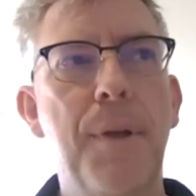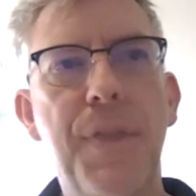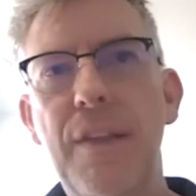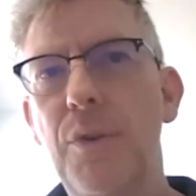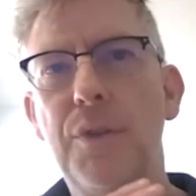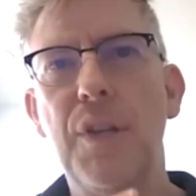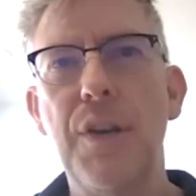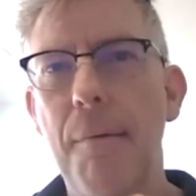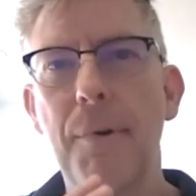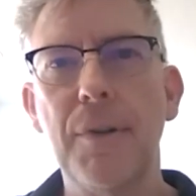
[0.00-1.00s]
But these sorts of
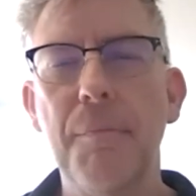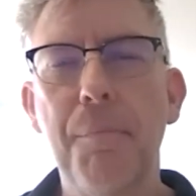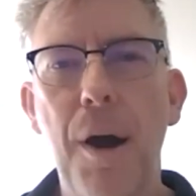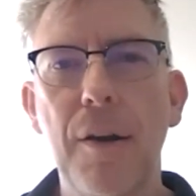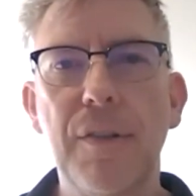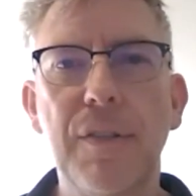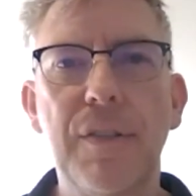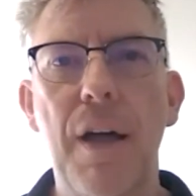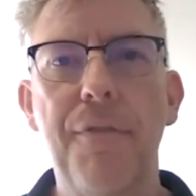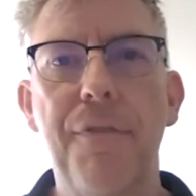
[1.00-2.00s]
numbers and bars and
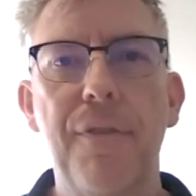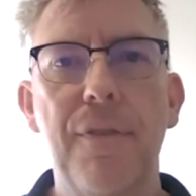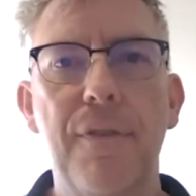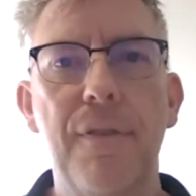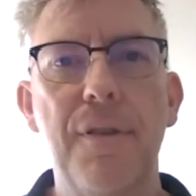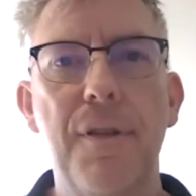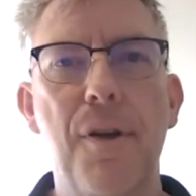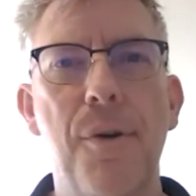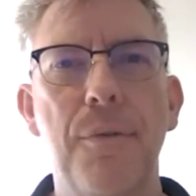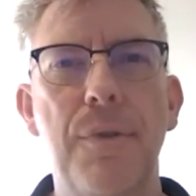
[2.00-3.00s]
stuff, you
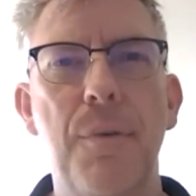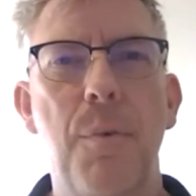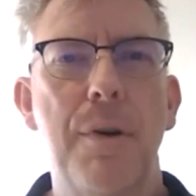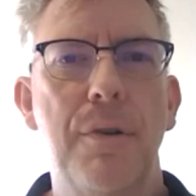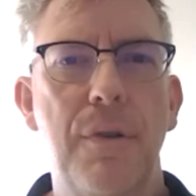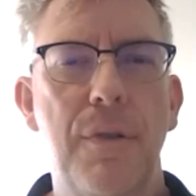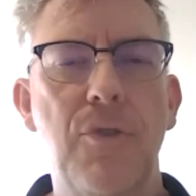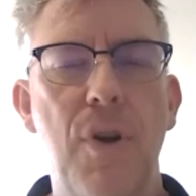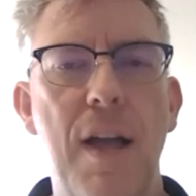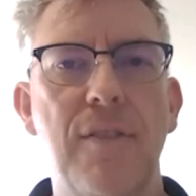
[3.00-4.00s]
know, you wonder do they
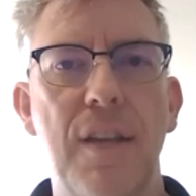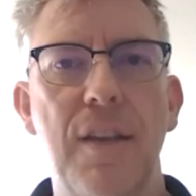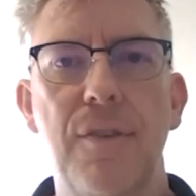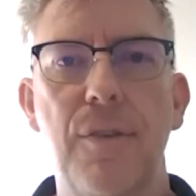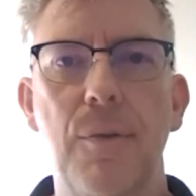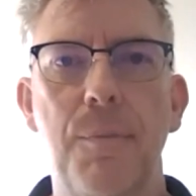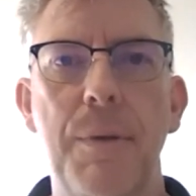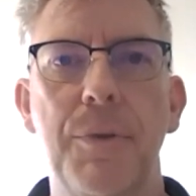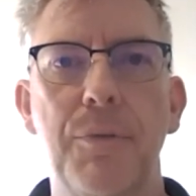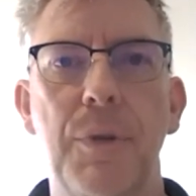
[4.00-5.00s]
translate into
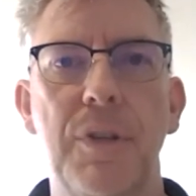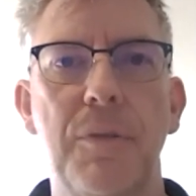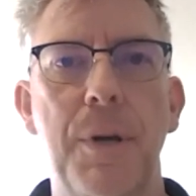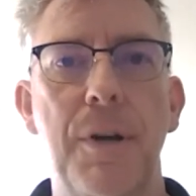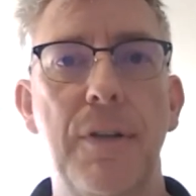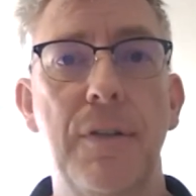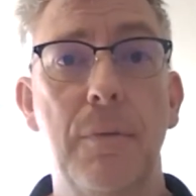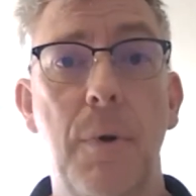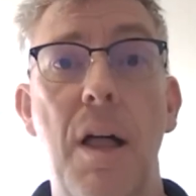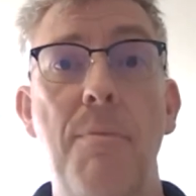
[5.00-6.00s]
people's real
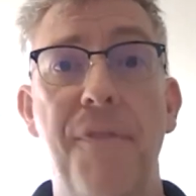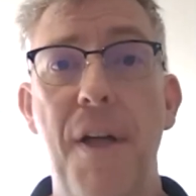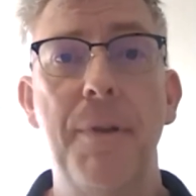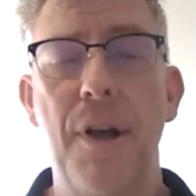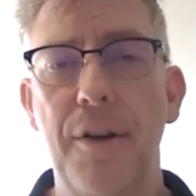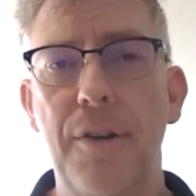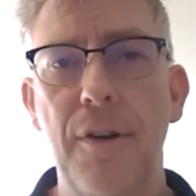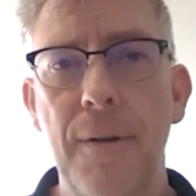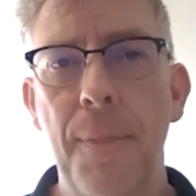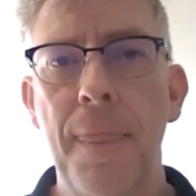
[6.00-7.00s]
experience? Well, I'm a family
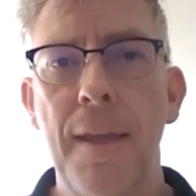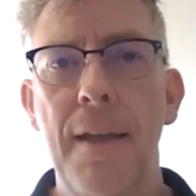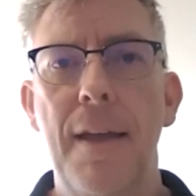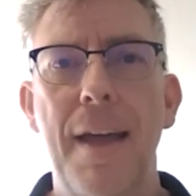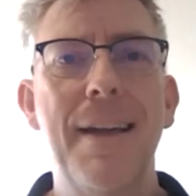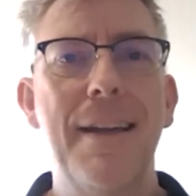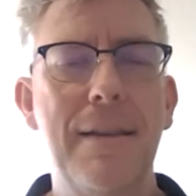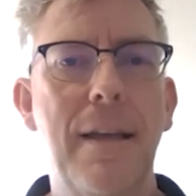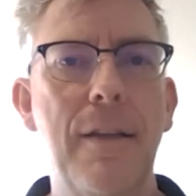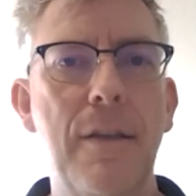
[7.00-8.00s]
doctor, and I
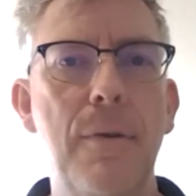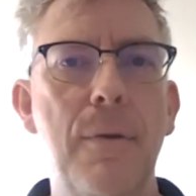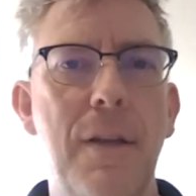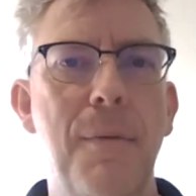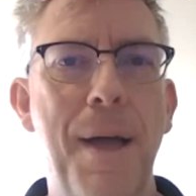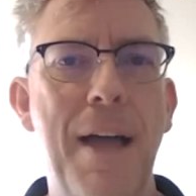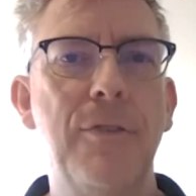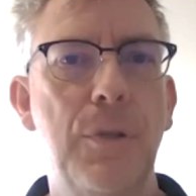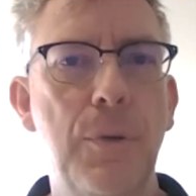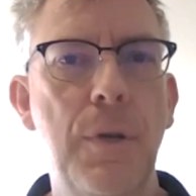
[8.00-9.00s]
can tell you in the
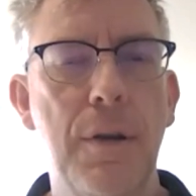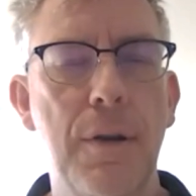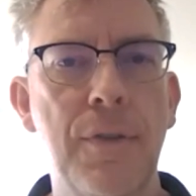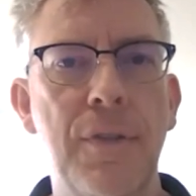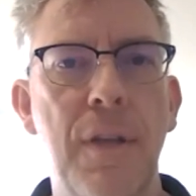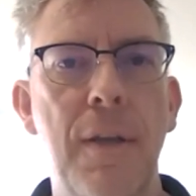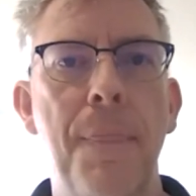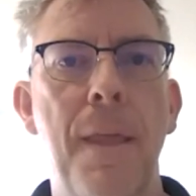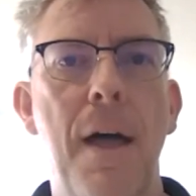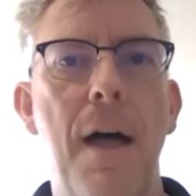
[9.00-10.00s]
past two years,
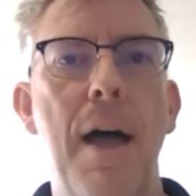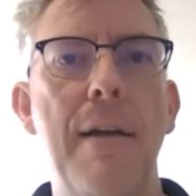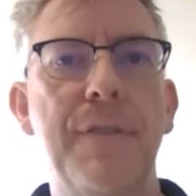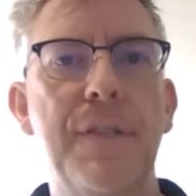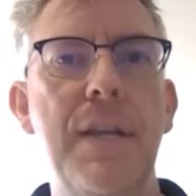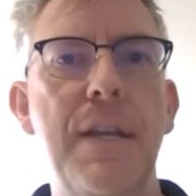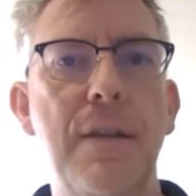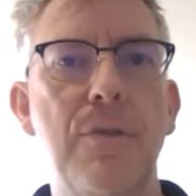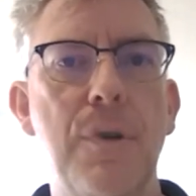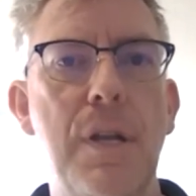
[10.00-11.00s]
I've seen
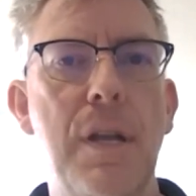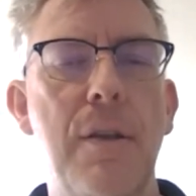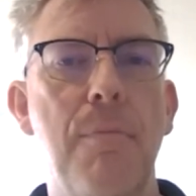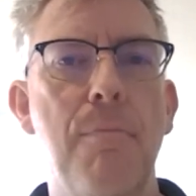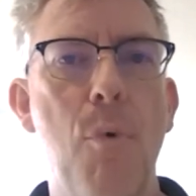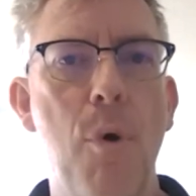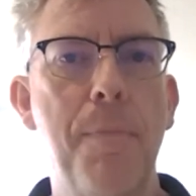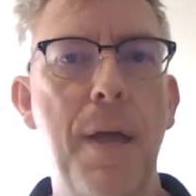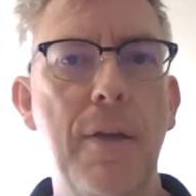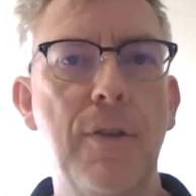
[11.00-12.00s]
and treated
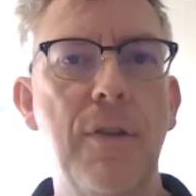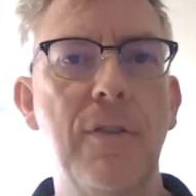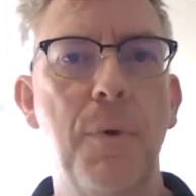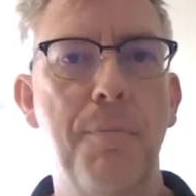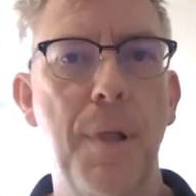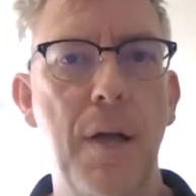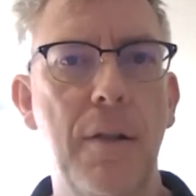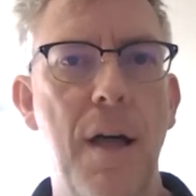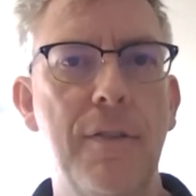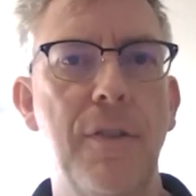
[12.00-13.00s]
more patients with blood
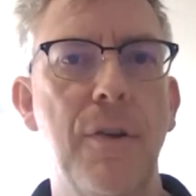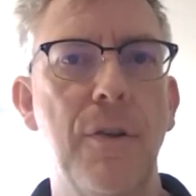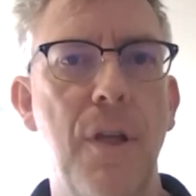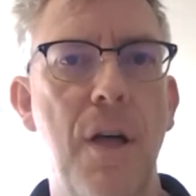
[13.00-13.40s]
clots in their